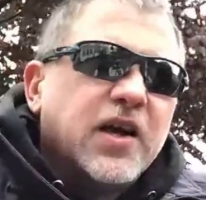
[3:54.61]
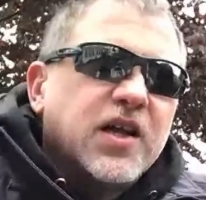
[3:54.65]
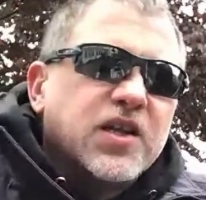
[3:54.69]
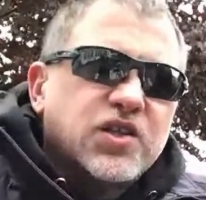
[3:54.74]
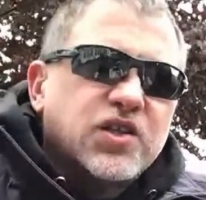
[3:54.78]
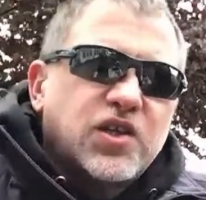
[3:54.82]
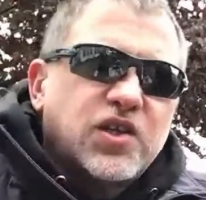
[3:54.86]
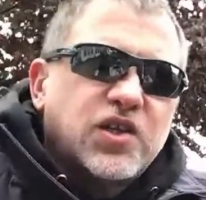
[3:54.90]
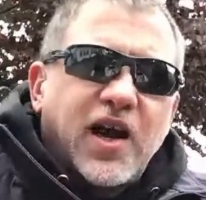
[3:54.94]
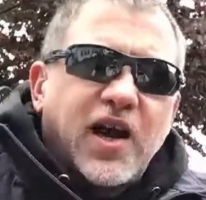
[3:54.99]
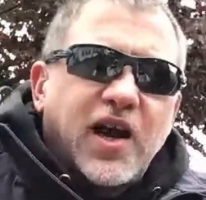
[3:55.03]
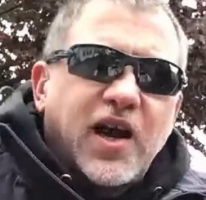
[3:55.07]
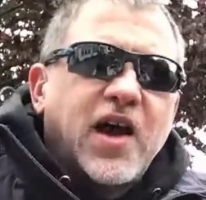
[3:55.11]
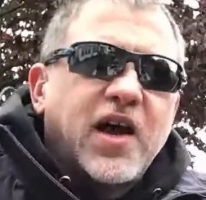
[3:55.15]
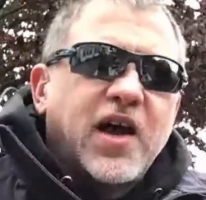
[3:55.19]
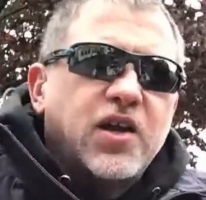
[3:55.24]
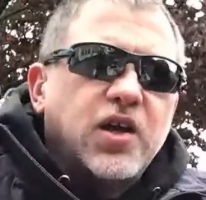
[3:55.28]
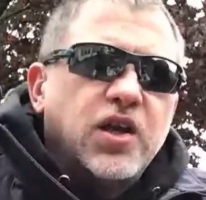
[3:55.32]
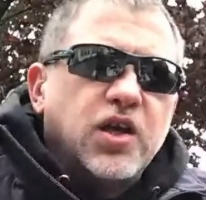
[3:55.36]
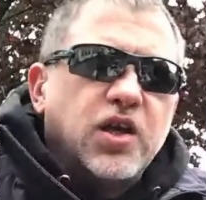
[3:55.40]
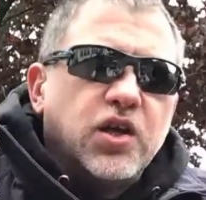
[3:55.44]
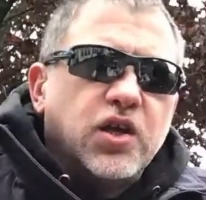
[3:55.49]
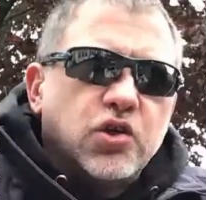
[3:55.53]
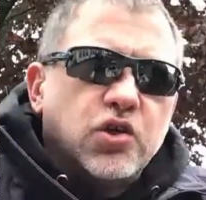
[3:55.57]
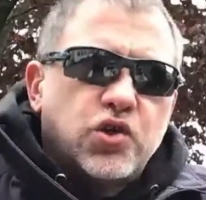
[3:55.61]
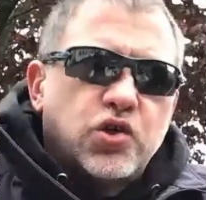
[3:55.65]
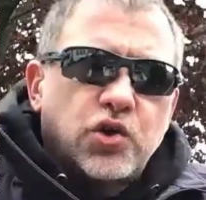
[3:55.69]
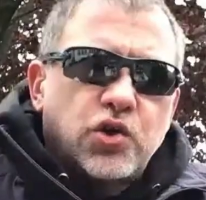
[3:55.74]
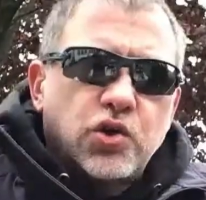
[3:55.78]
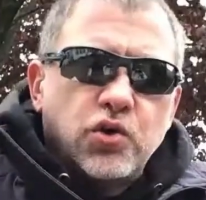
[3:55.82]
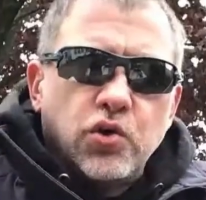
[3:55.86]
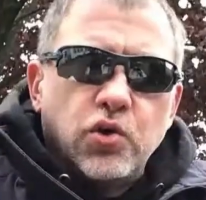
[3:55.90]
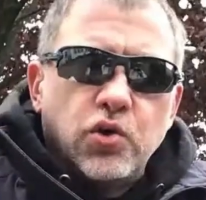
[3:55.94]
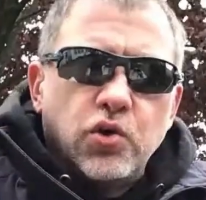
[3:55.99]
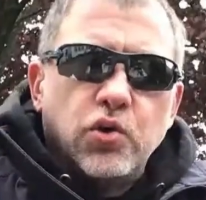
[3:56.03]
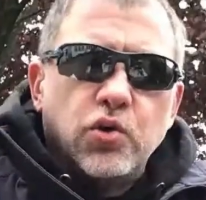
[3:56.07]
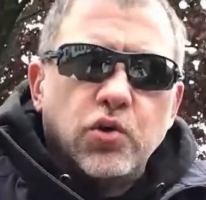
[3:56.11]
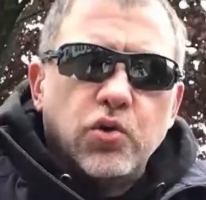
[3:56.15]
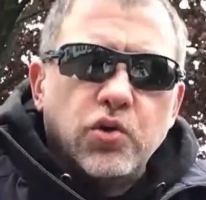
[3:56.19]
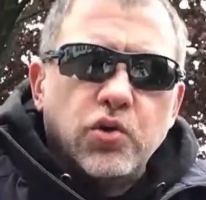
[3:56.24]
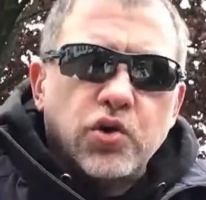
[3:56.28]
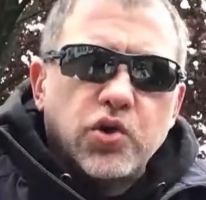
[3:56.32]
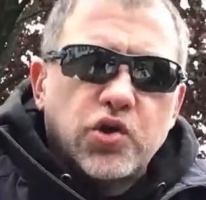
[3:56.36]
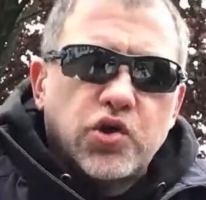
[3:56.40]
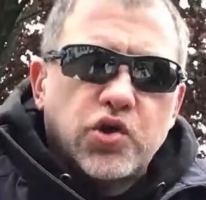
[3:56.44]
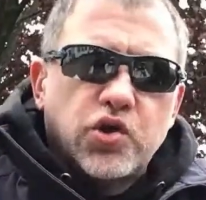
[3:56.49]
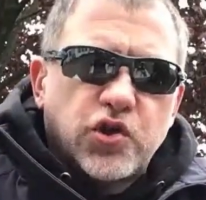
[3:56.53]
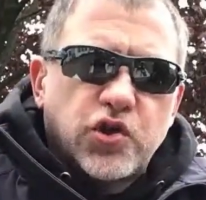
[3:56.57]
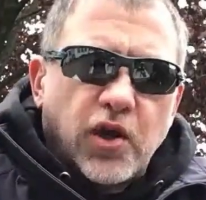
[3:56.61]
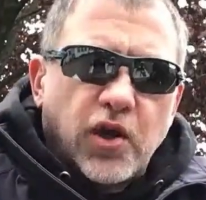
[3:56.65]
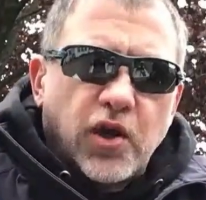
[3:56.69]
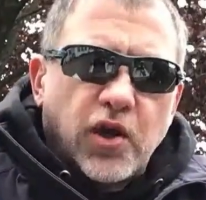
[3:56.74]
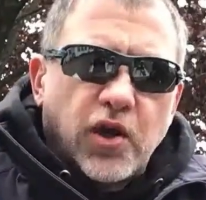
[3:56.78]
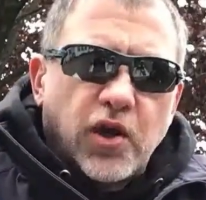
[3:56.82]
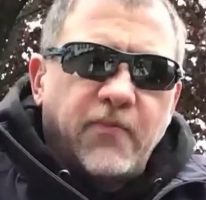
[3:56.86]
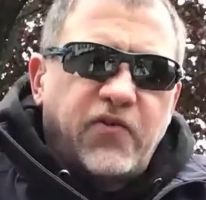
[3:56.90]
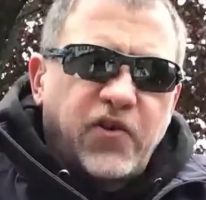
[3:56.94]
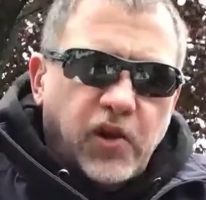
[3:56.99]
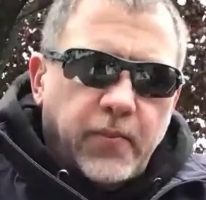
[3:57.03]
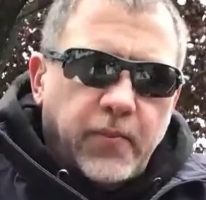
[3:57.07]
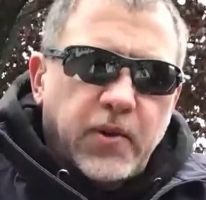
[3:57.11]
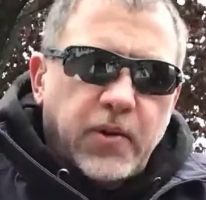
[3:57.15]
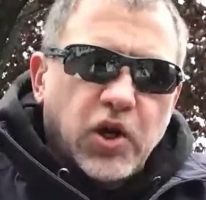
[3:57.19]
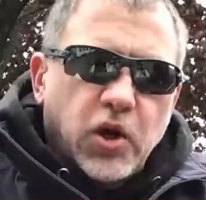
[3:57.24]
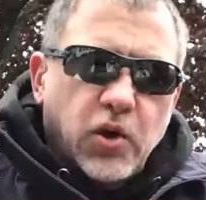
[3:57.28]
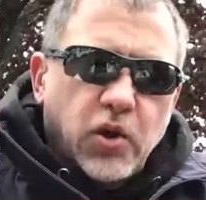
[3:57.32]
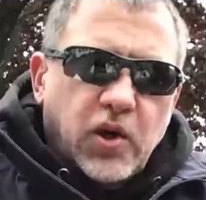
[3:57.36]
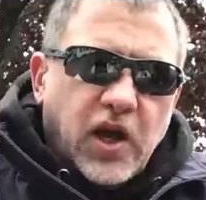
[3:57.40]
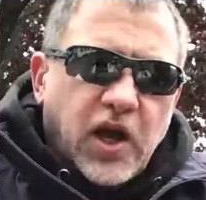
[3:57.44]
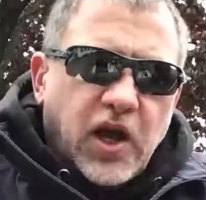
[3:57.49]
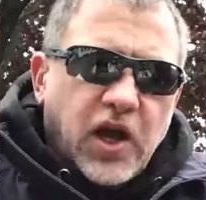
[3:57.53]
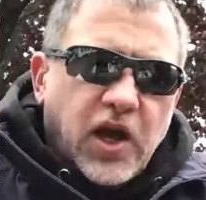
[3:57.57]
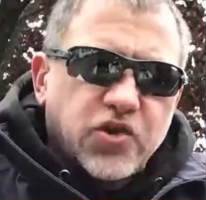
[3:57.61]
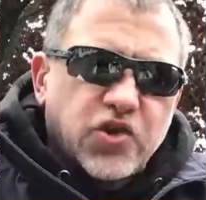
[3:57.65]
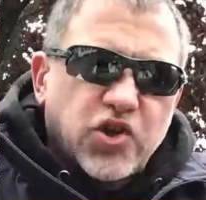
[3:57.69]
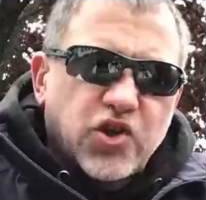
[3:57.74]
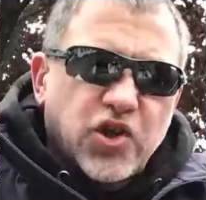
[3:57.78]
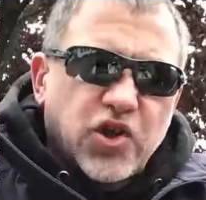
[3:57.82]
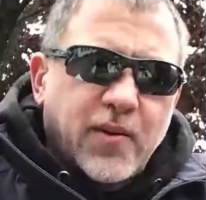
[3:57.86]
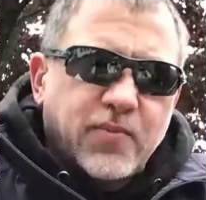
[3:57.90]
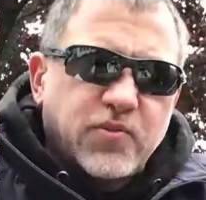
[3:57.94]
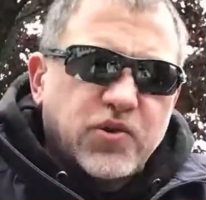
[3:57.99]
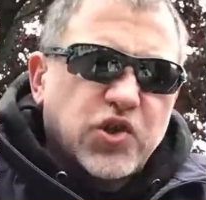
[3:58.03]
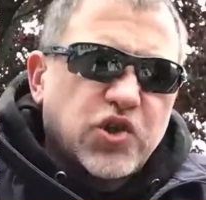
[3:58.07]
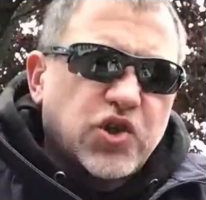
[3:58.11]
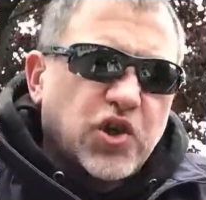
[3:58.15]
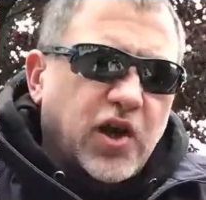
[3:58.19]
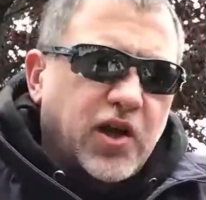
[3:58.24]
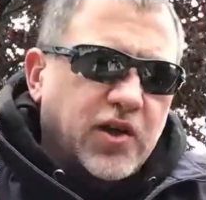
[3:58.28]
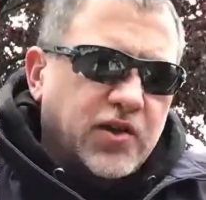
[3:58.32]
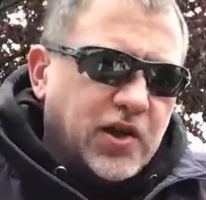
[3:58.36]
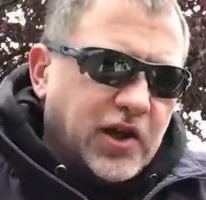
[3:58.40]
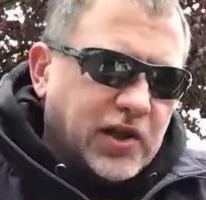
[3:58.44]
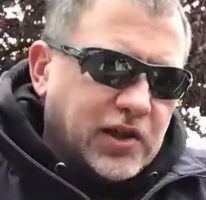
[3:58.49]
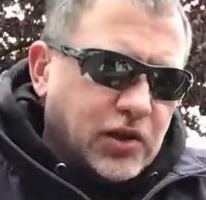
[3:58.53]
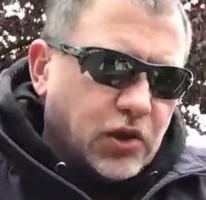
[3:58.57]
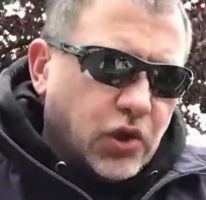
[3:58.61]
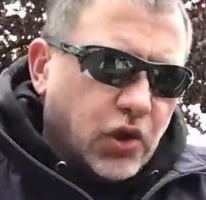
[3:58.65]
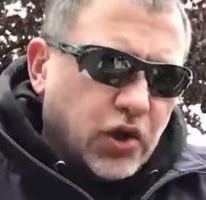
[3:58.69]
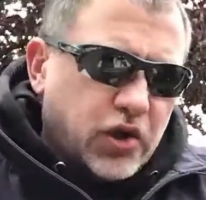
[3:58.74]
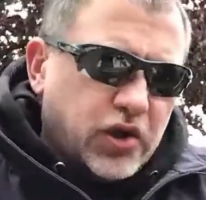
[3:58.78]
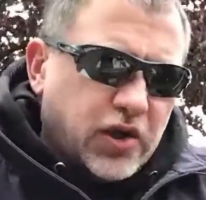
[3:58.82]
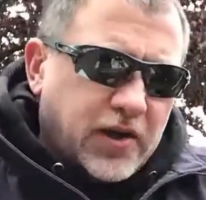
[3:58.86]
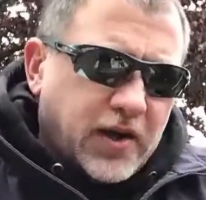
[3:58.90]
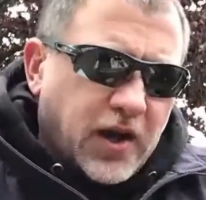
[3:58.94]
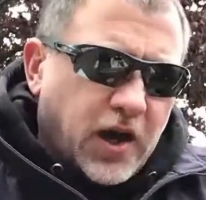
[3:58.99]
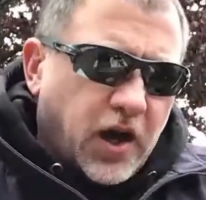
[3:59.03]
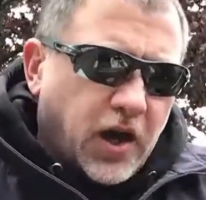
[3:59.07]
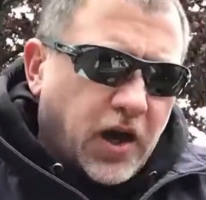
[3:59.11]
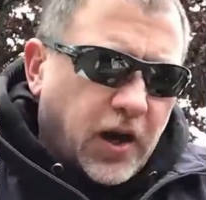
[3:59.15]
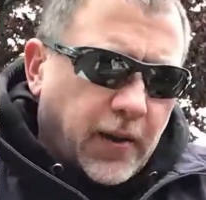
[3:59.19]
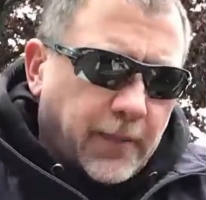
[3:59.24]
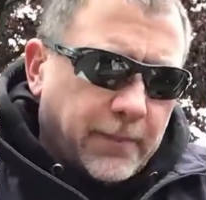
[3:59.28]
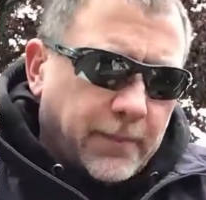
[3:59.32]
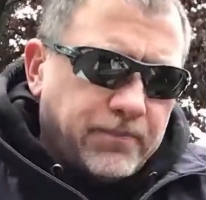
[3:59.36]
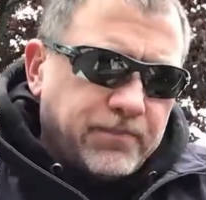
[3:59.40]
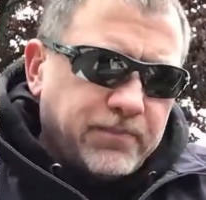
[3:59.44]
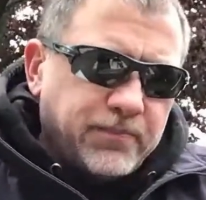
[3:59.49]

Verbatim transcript: tie that into some you know, concepts, and then look, um,